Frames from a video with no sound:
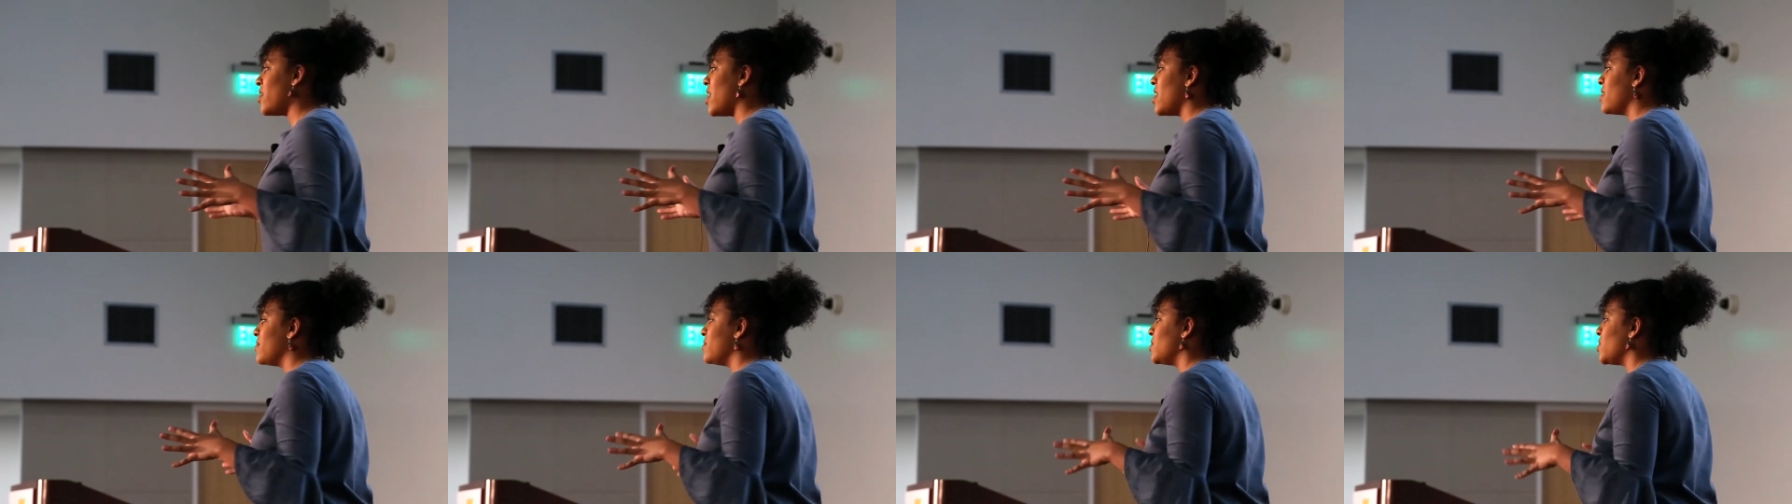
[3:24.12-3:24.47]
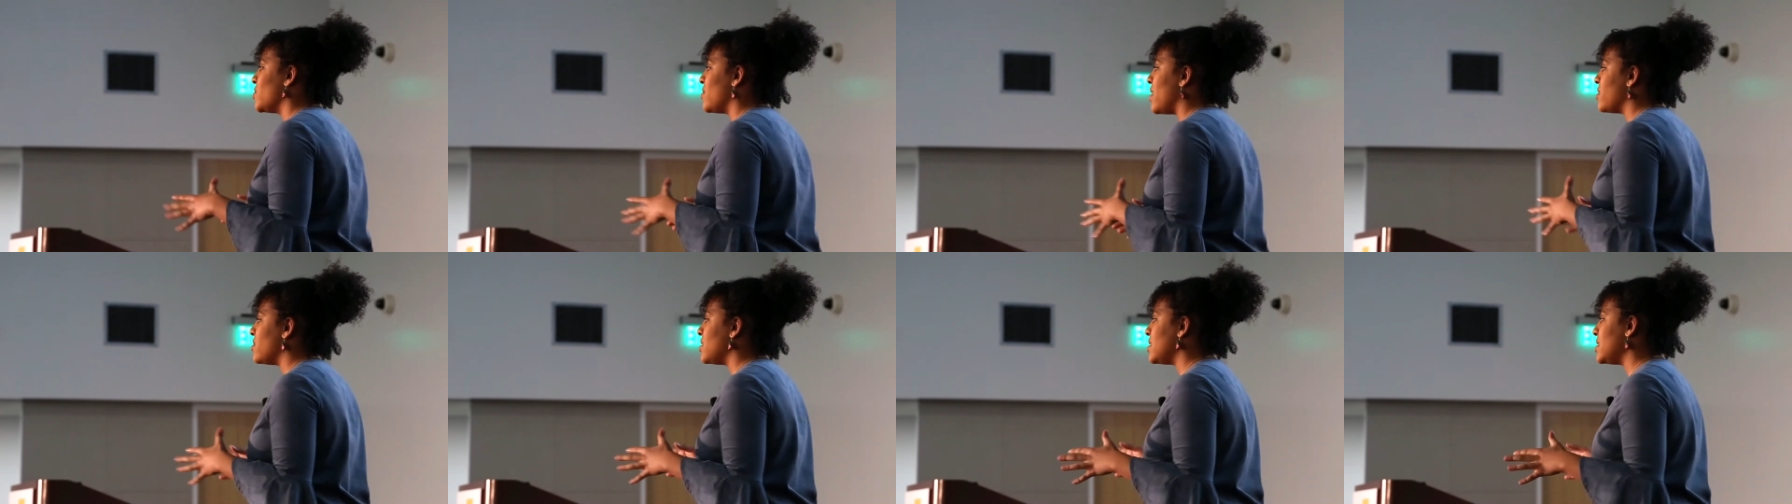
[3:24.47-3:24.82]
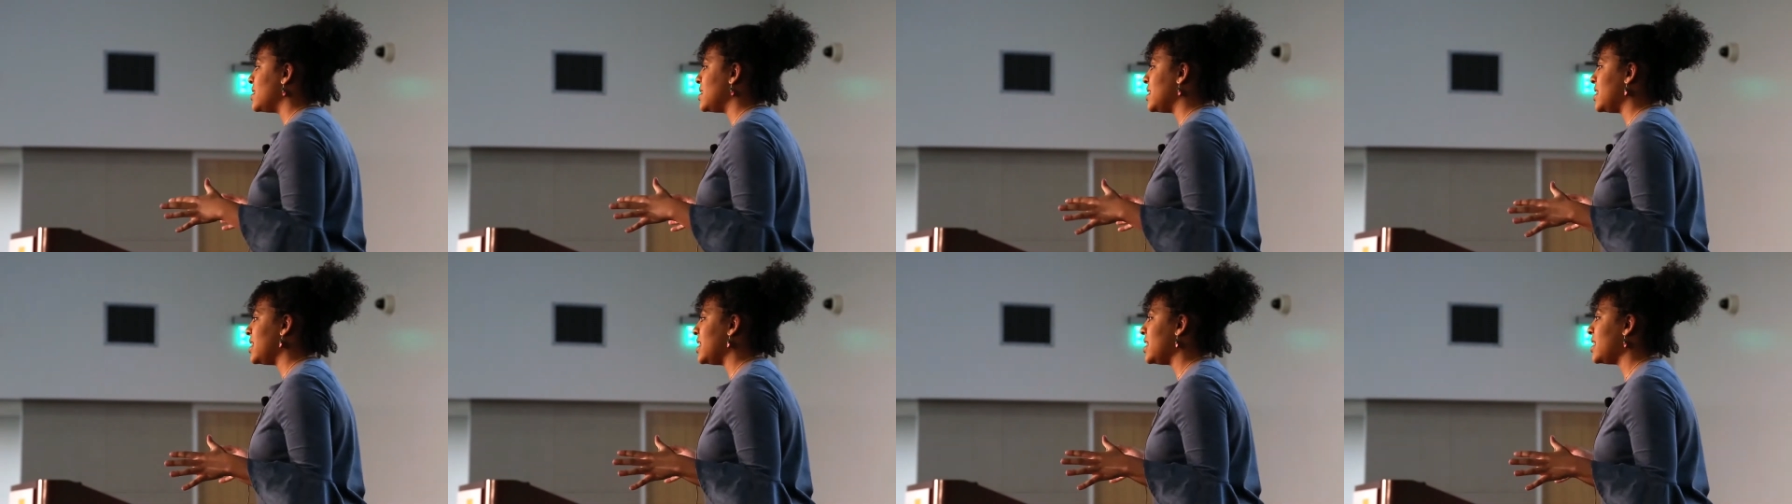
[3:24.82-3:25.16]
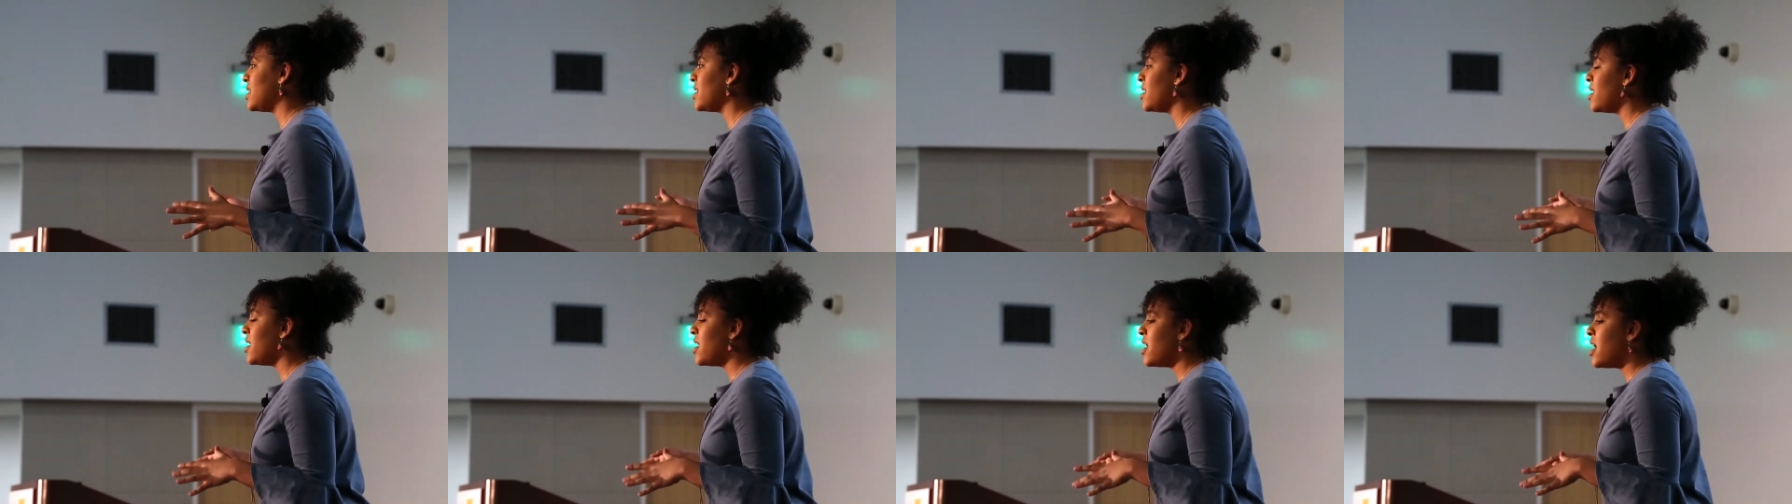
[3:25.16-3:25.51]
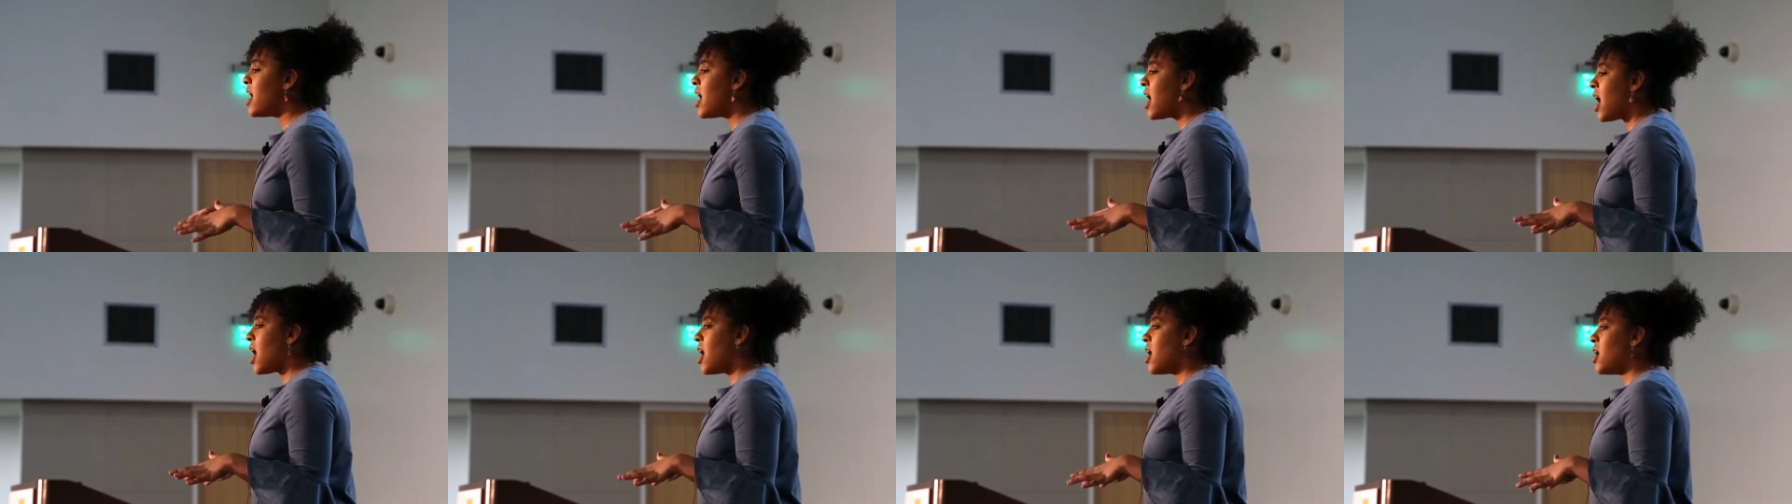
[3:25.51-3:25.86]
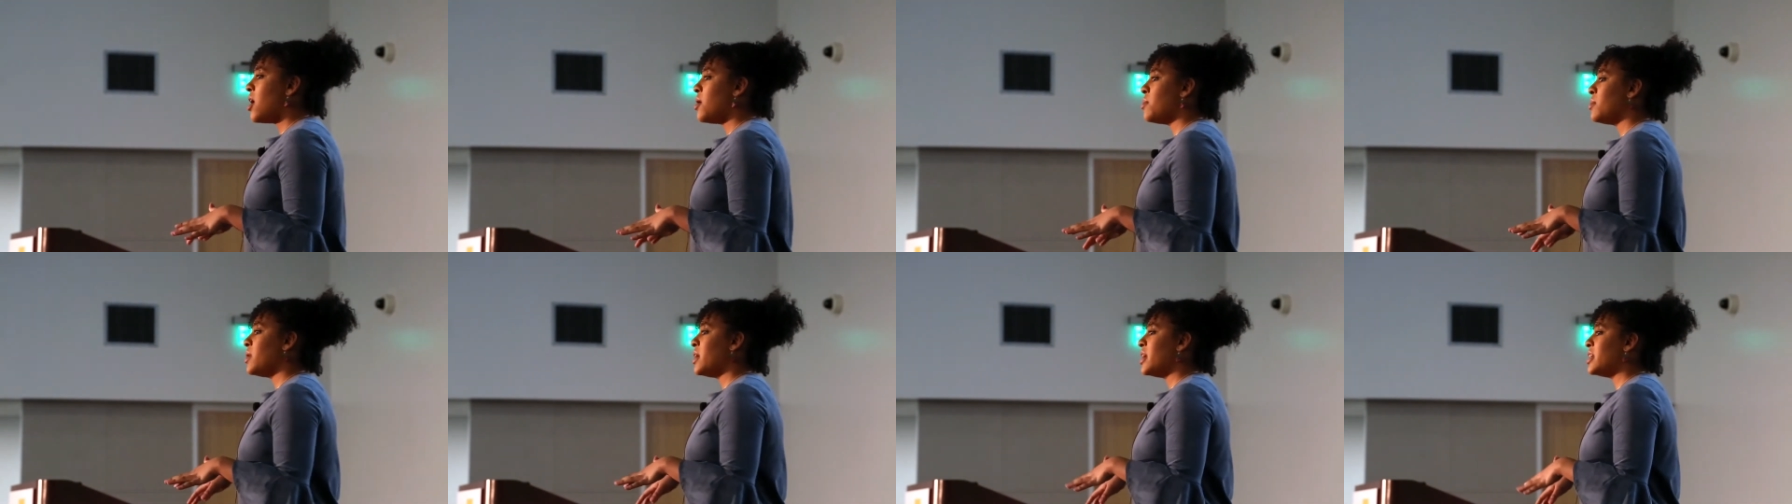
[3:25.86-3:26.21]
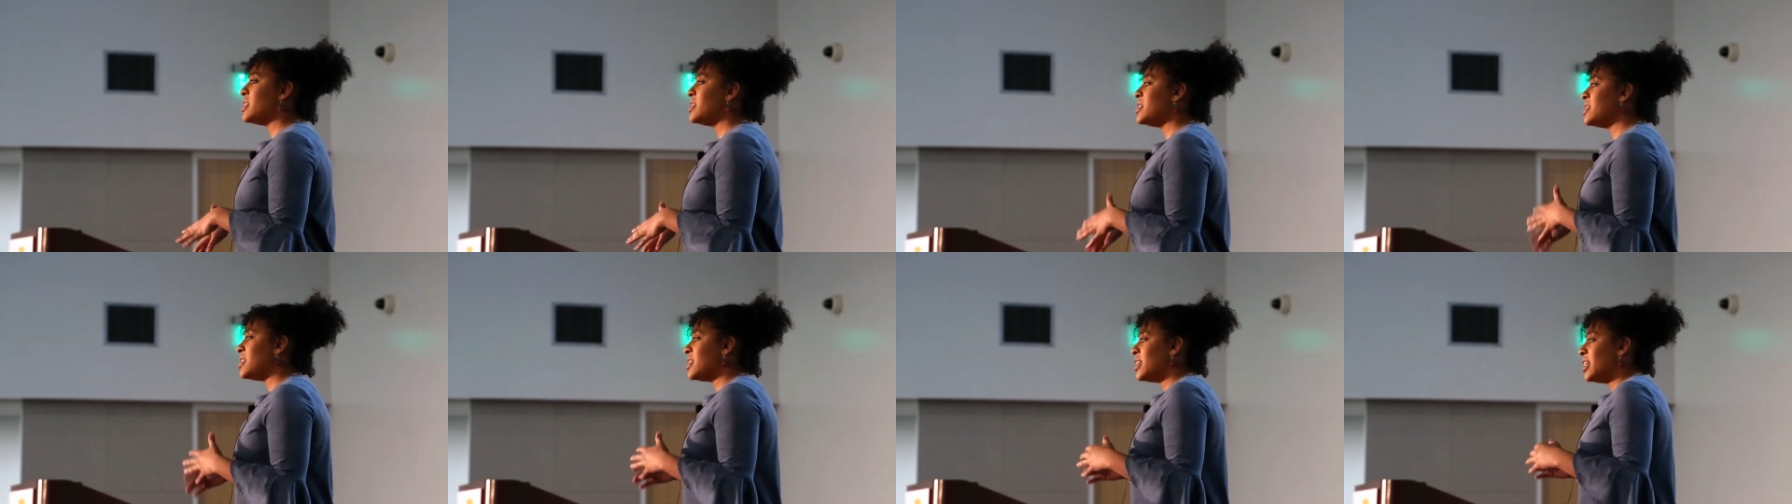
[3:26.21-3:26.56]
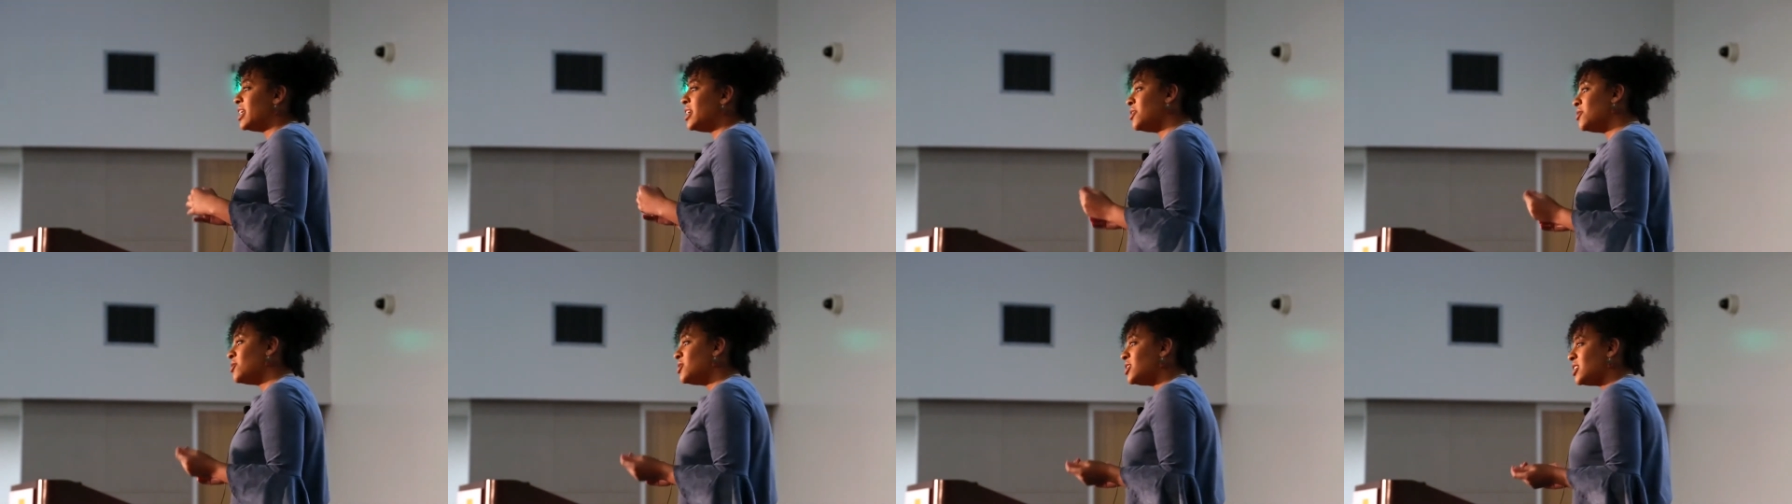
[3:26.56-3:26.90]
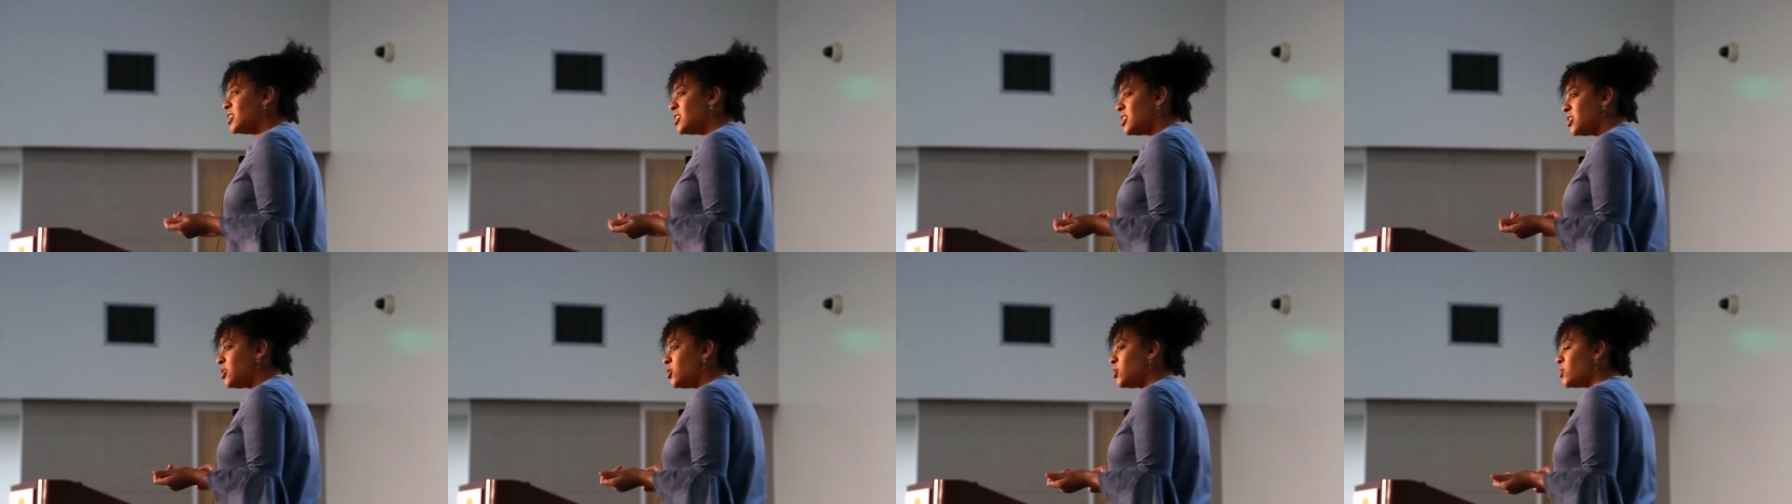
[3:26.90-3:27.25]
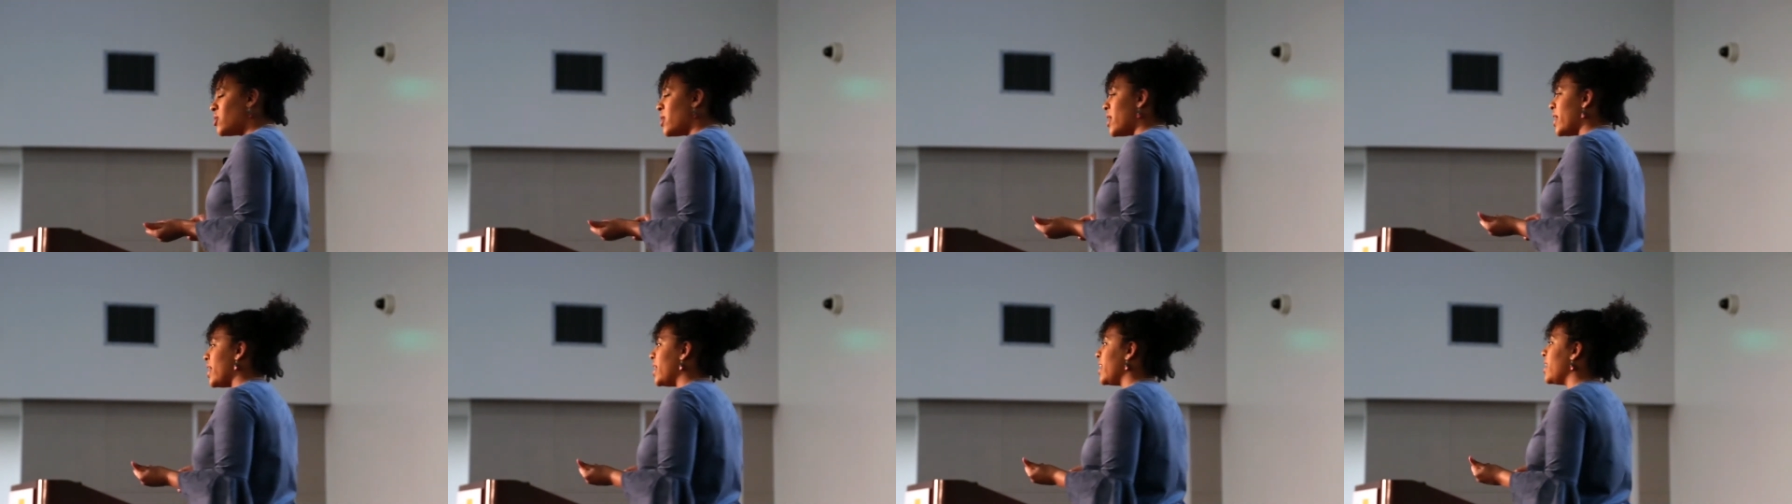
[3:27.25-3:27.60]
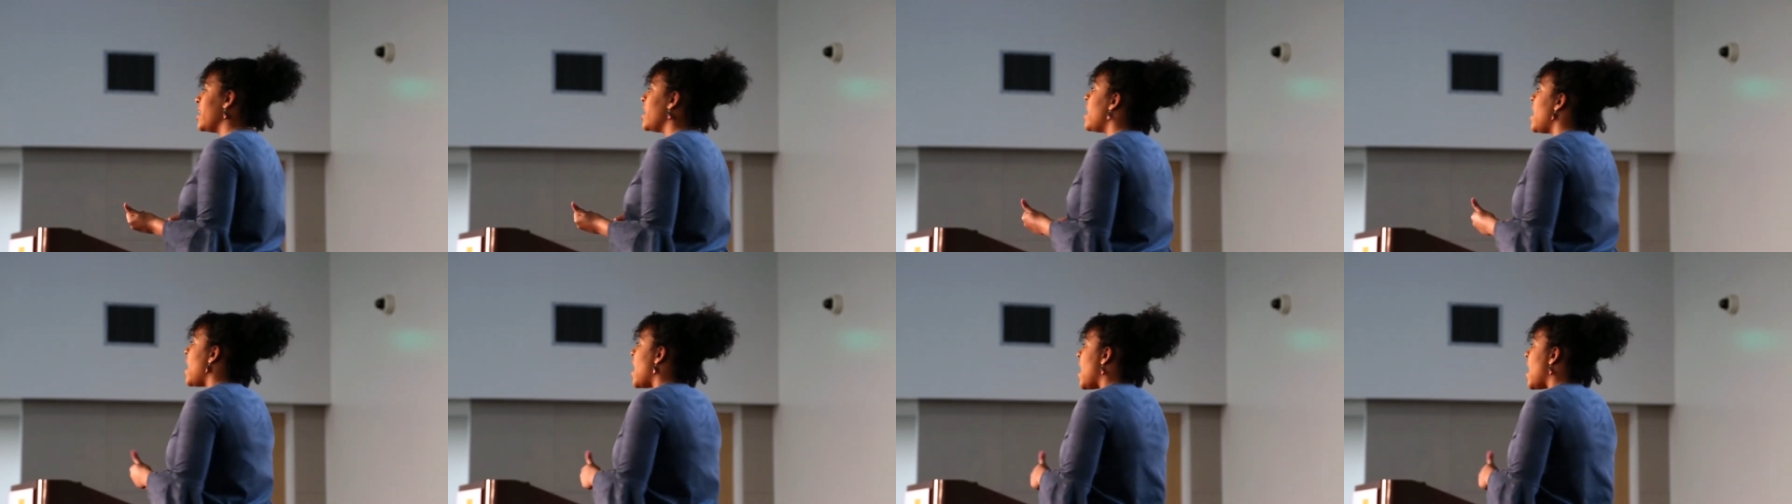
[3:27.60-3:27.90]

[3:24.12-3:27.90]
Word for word: farms around the city. Um, it's huge in Detroit,